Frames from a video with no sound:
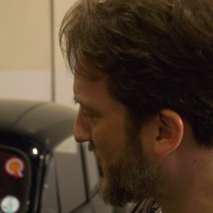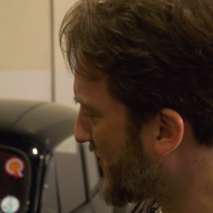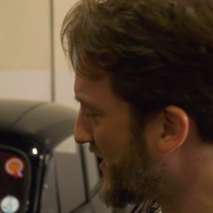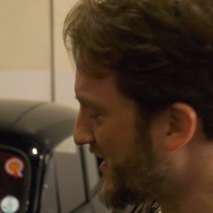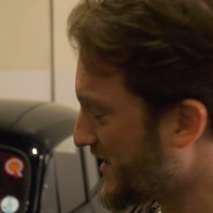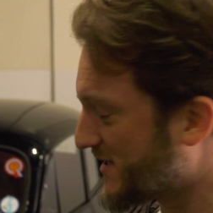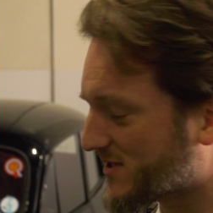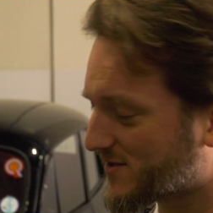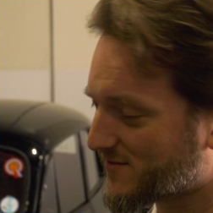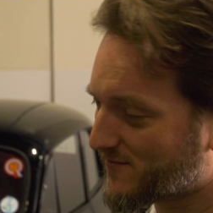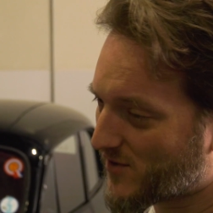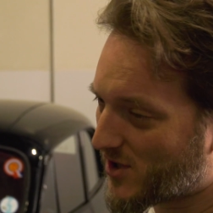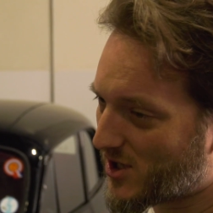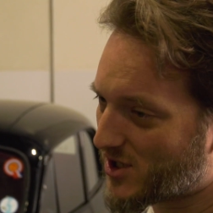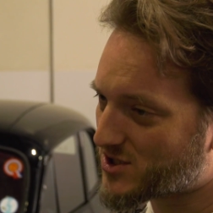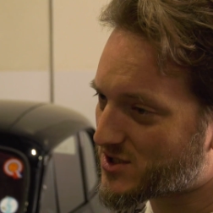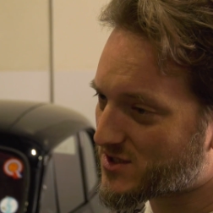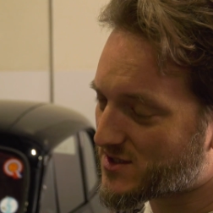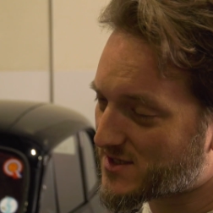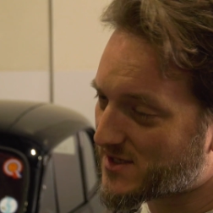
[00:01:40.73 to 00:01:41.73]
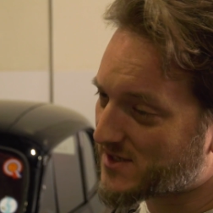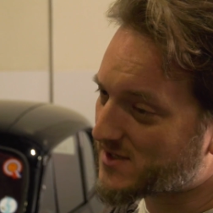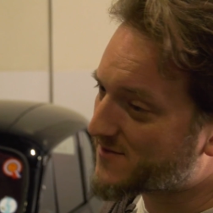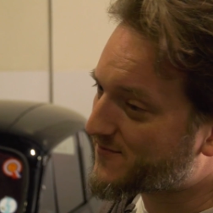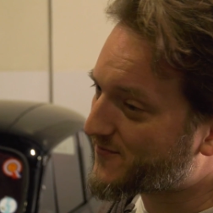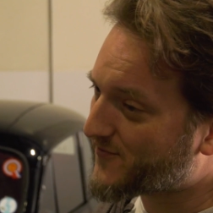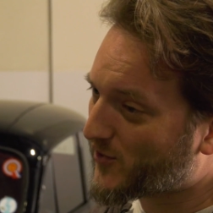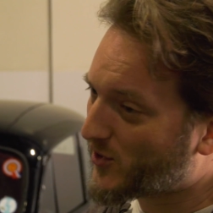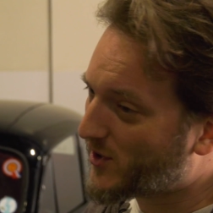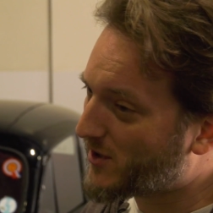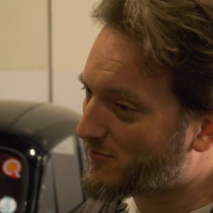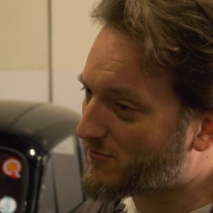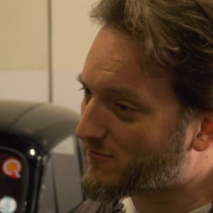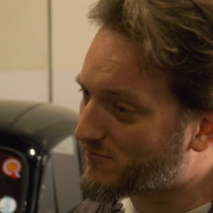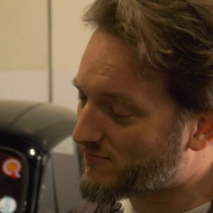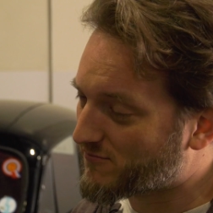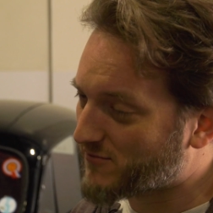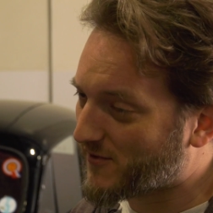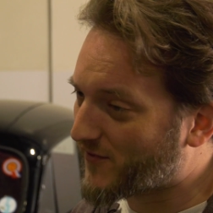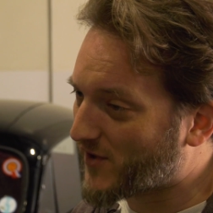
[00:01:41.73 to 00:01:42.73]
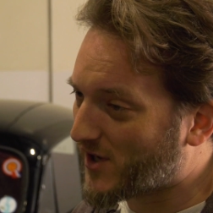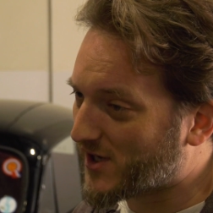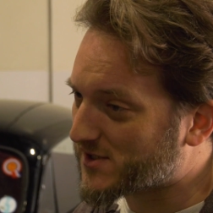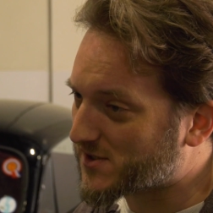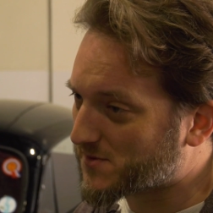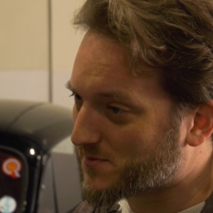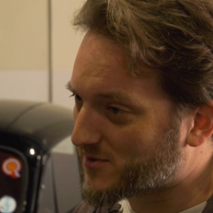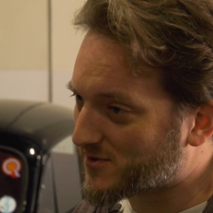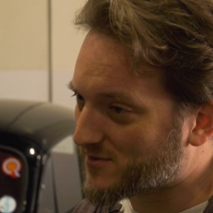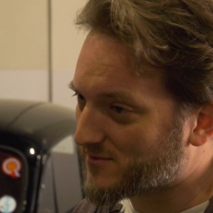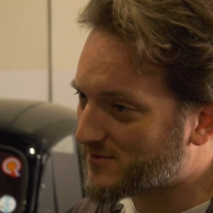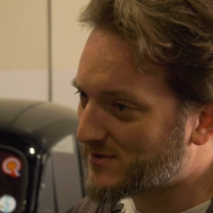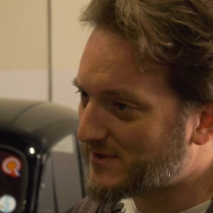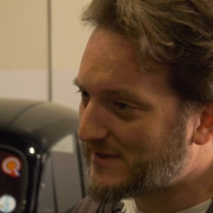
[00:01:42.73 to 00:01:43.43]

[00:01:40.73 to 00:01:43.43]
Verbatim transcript: for these conversions is fully re reversible.